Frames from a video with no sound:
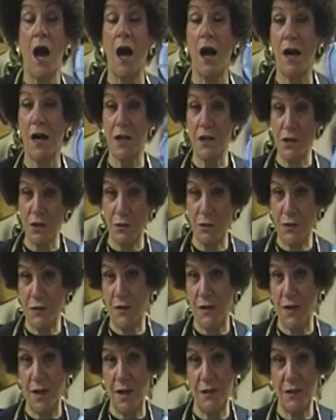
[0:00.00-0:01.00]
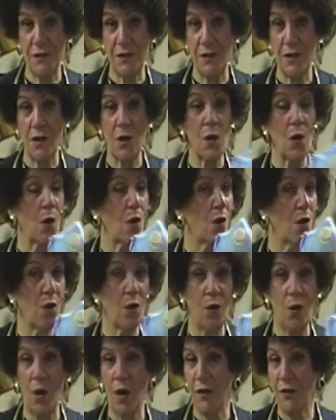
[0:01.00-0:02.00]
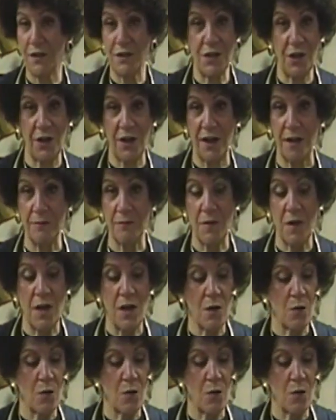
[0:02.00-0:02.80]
I use this all the time.